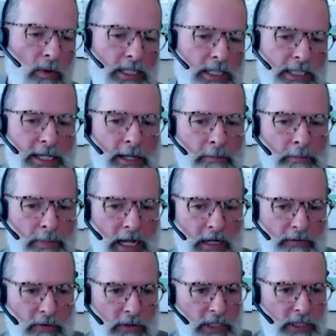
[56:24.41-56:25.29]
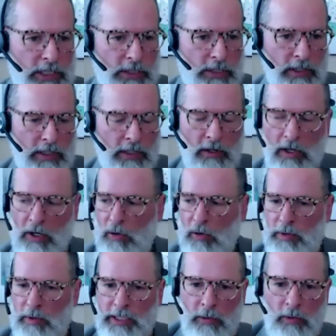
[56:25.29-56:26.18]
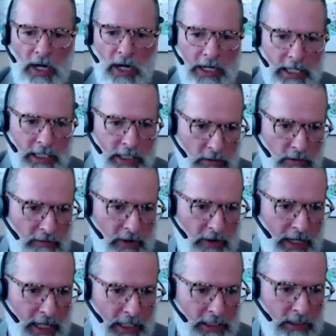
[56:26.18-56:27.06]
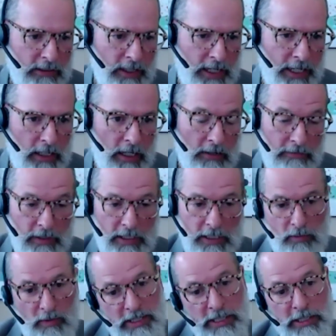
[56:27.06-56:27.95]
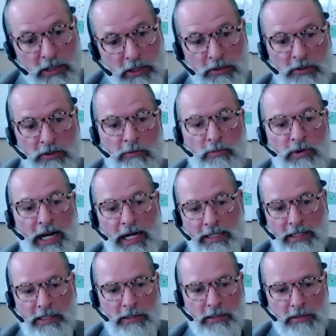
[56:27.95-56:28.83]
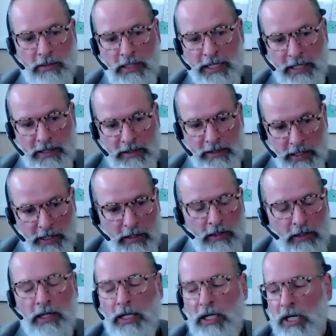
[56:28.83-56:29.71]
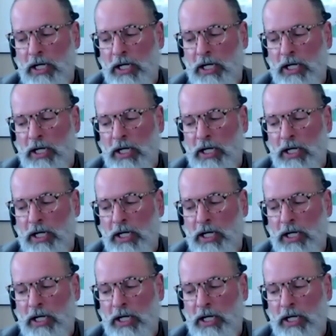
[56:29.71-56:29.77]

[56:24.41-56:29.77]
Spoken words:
What's the impact for a student when they walk into a financial aid office? What's inclusive practice look like there?